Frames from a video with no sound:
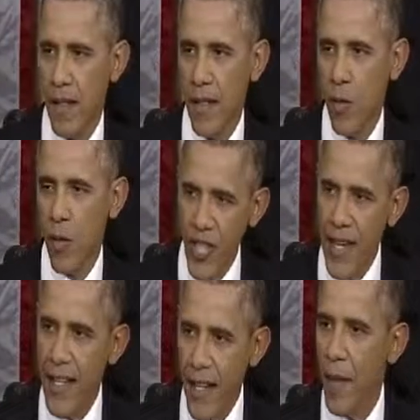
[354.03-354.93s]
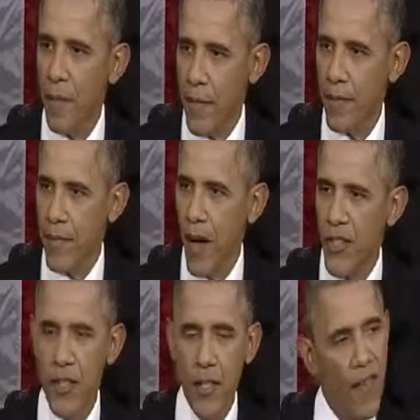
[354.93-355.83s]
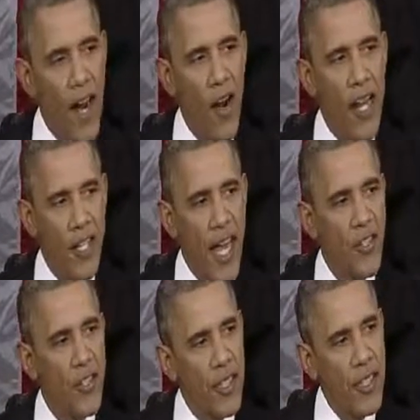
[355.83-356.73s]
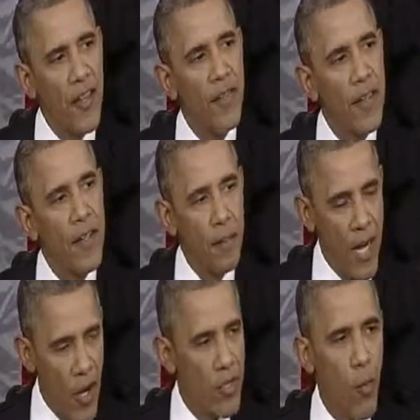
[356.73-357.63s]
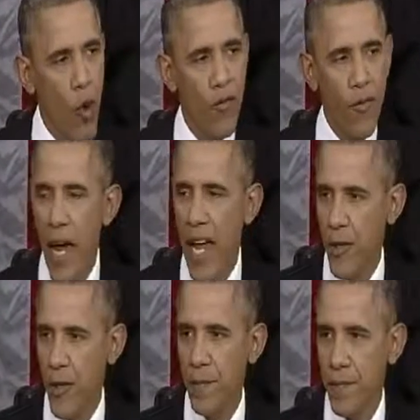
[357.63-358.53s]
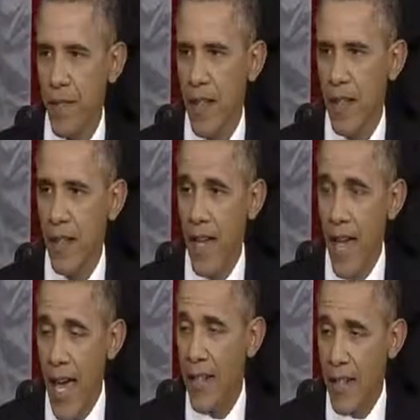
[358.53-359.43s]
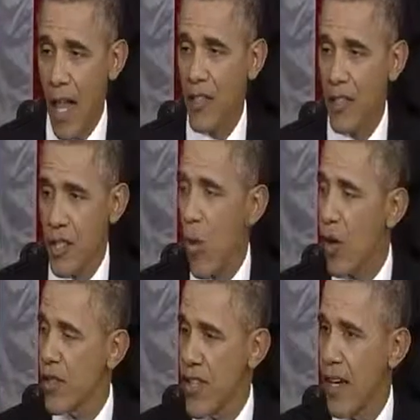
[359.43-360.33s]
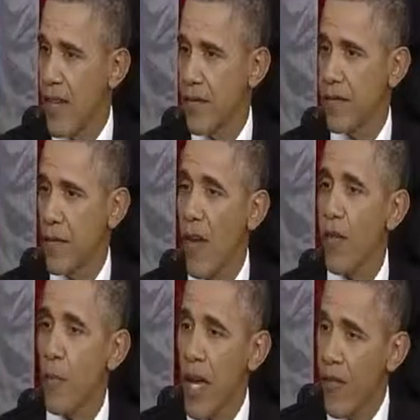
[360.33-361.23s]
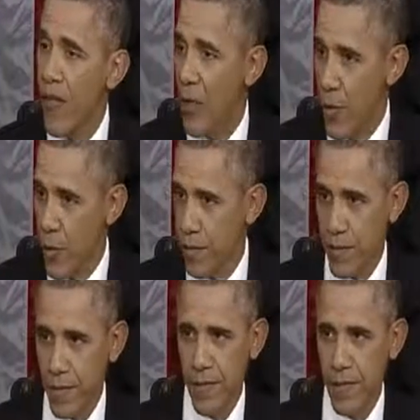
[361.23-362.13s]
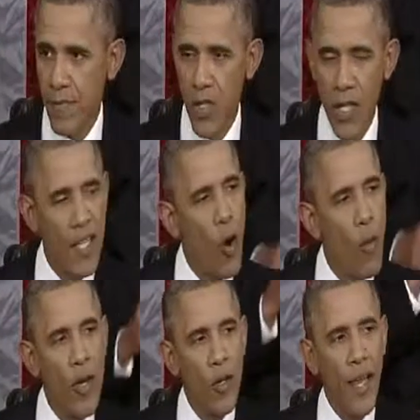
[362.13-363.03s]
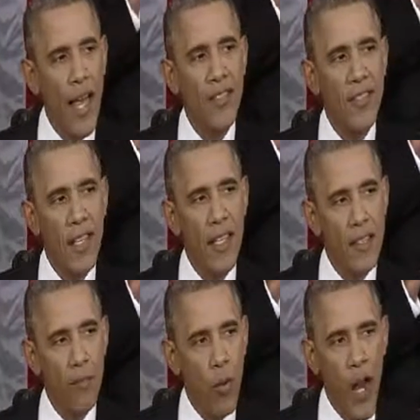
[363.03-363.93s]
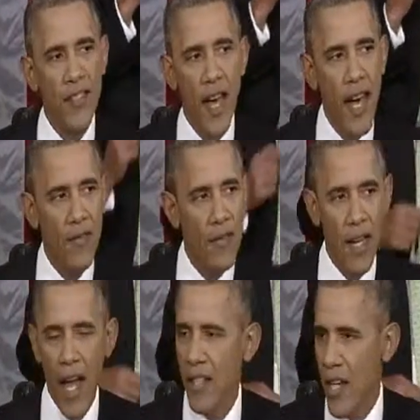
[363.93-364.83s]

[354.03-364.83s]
We're shaking up our system of higher education to give parents more information and colleges more incentive to offer better value so that no middle-class kid is priced out of a college